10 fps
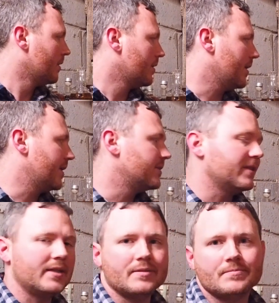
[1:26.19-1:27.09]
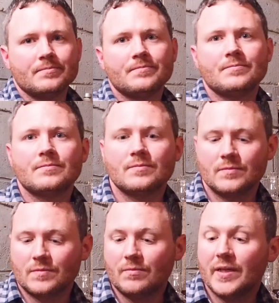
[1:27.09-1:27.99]
and it
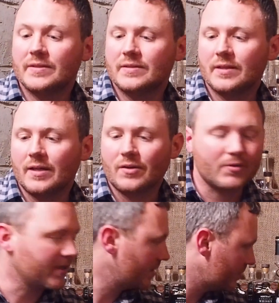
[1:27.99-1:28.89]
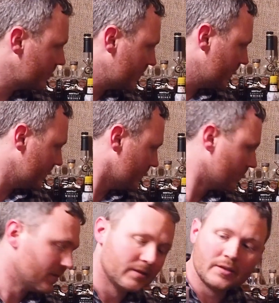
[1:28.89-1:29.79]
makes quite an interesting
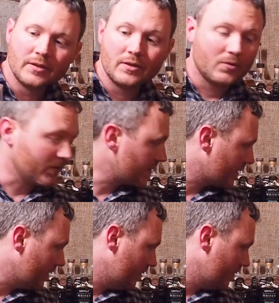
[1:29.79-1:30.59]
whiskey.